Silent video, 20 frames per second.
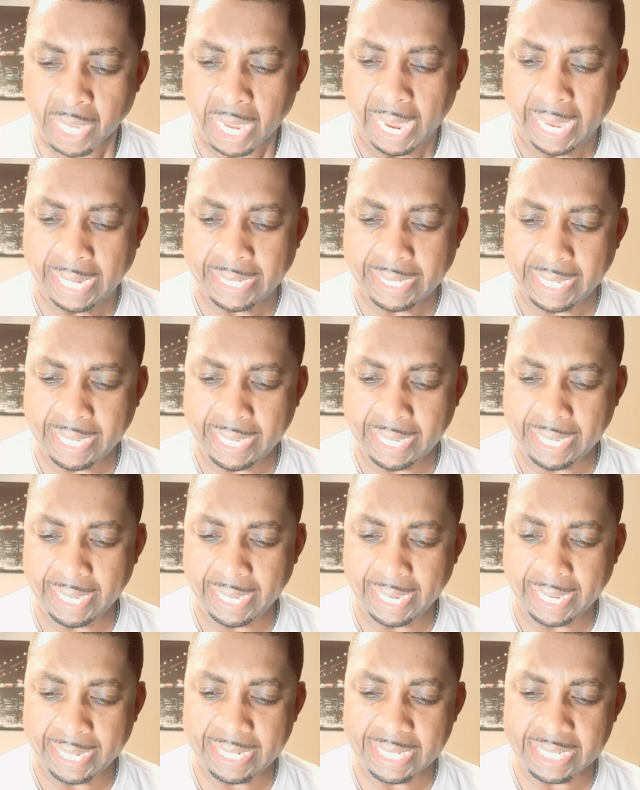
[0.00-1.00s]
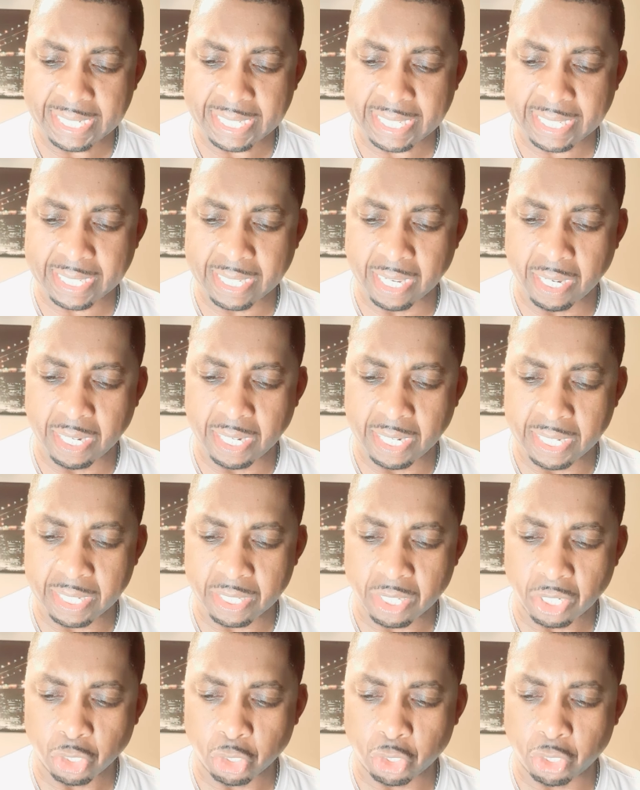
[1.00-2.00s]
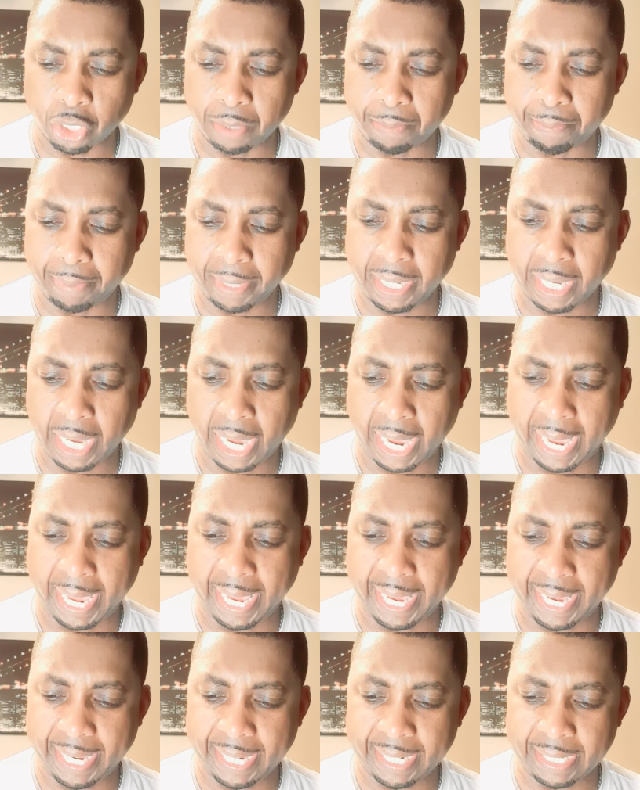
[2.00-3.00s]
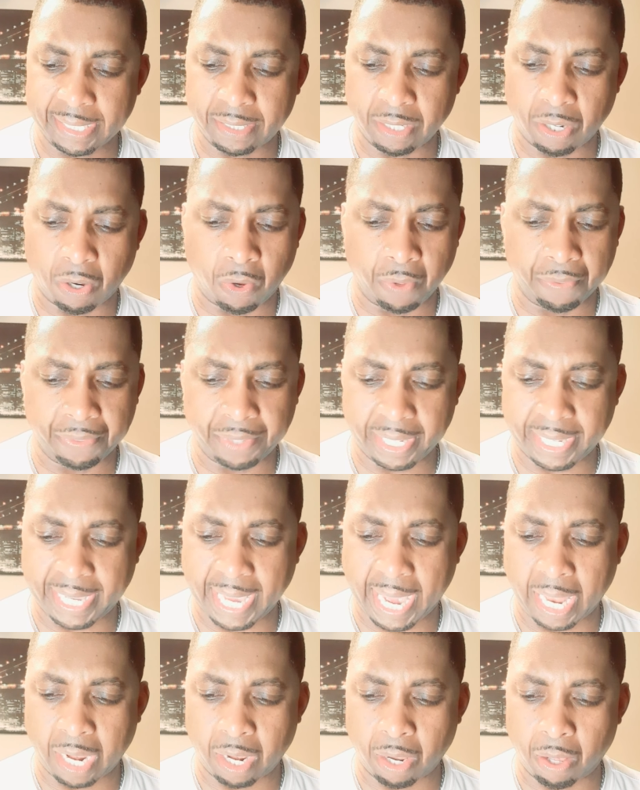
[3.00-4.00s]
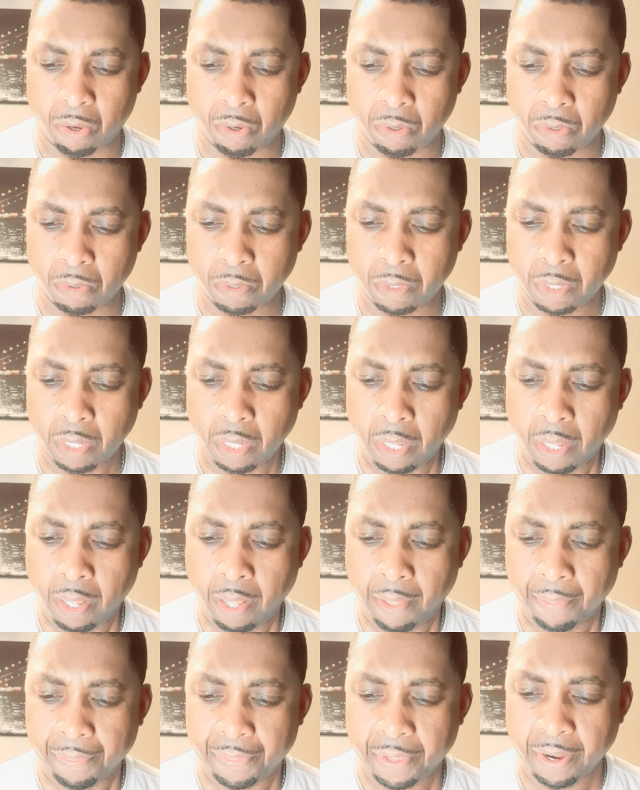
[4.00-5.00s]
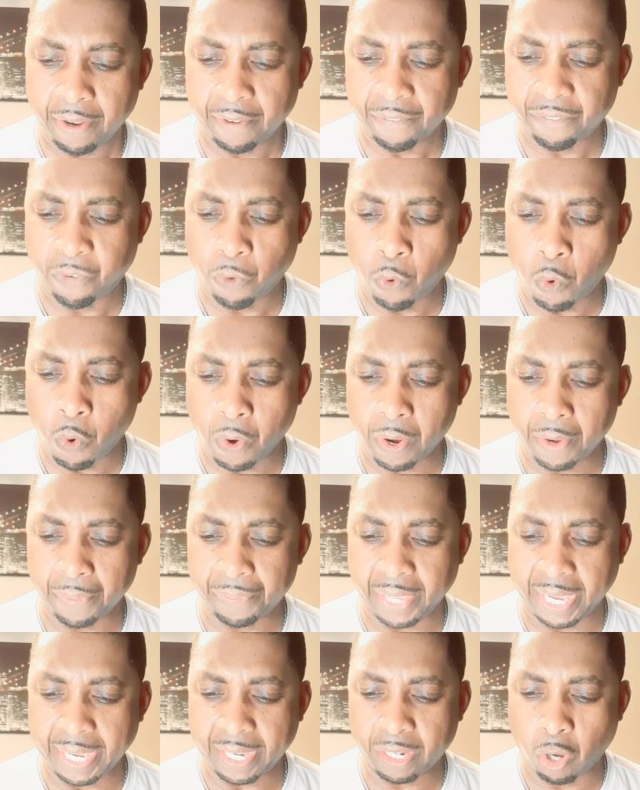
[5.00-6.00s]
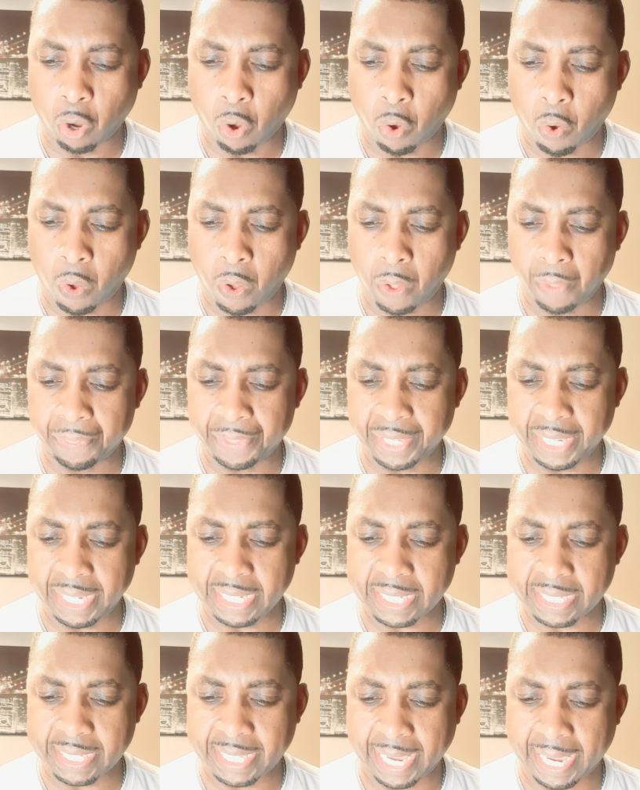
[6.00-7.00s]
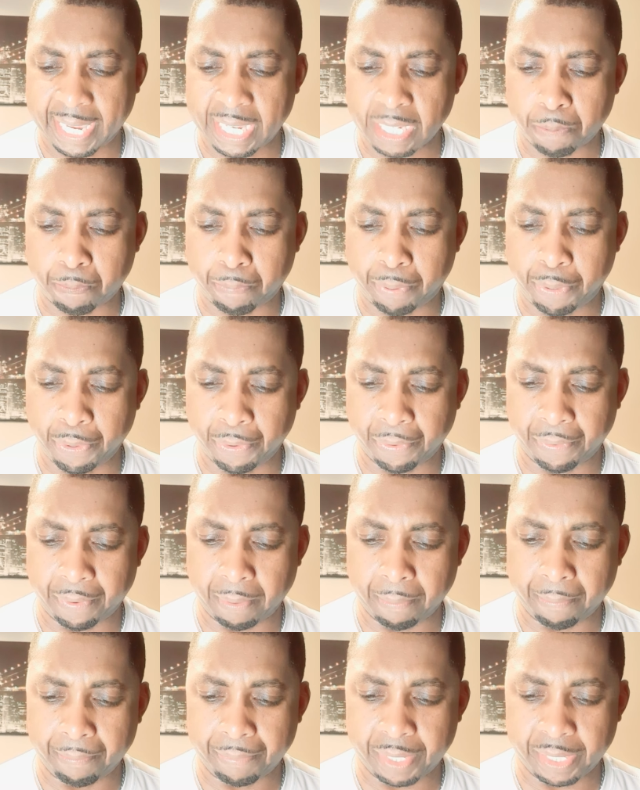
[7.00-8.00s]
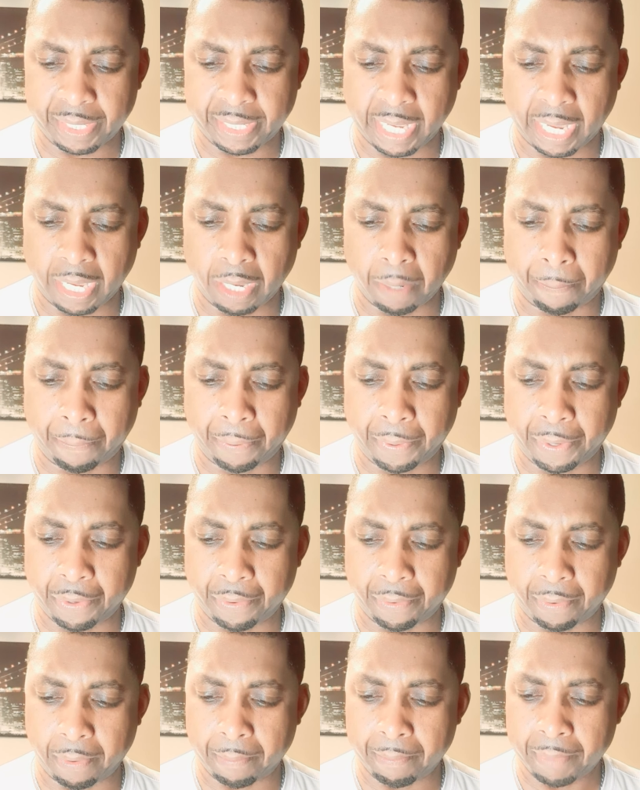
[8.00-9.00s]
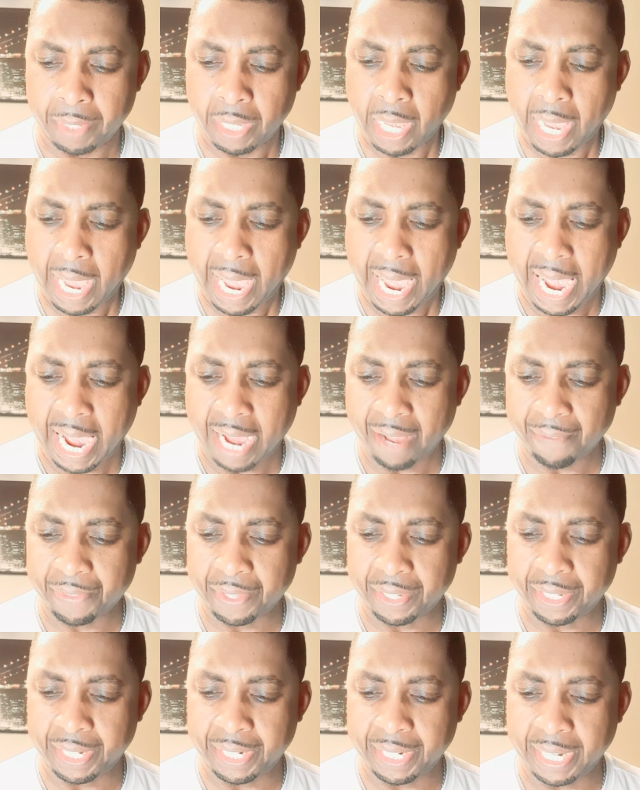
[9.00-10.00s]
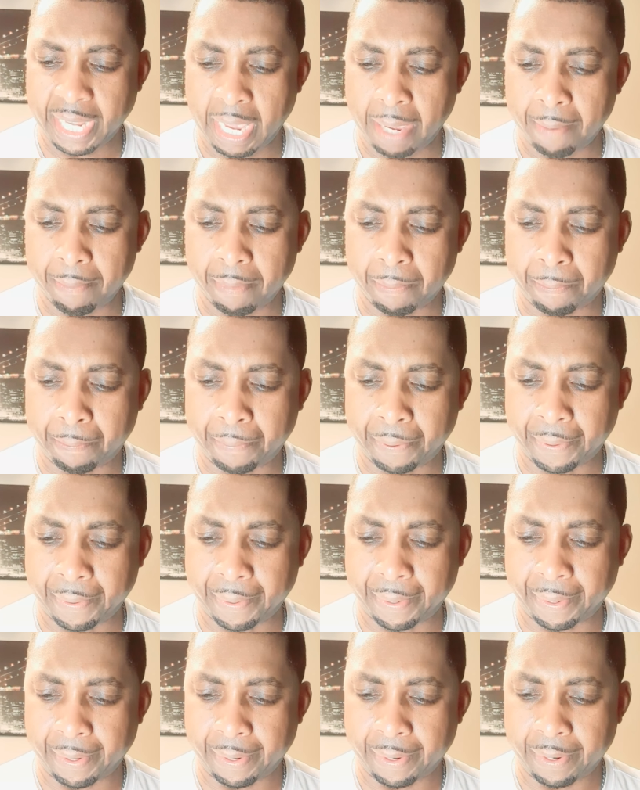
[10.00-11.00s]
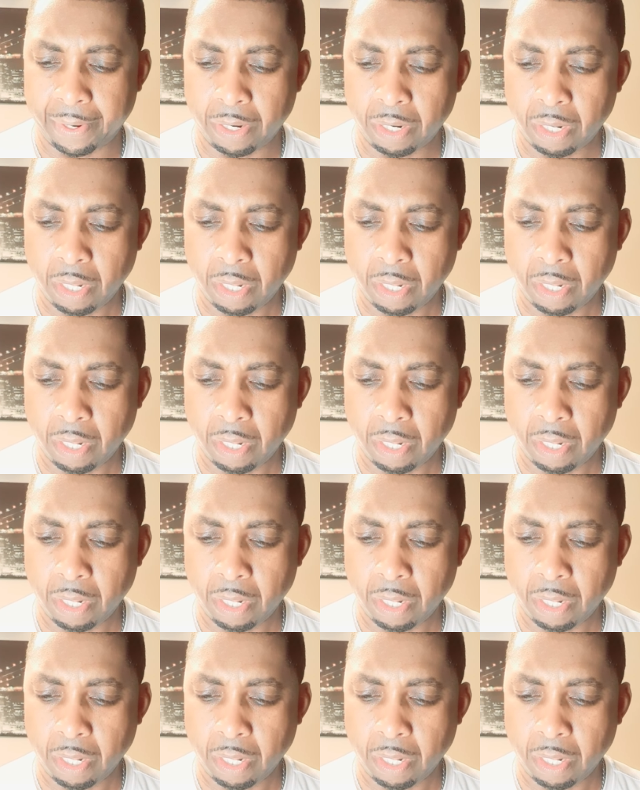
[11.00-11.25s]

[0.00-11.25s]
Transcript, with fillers: and he and his sons should be hanged on the gallows. Therefore they call these days Purim, the day of Purim, after the name of Pur.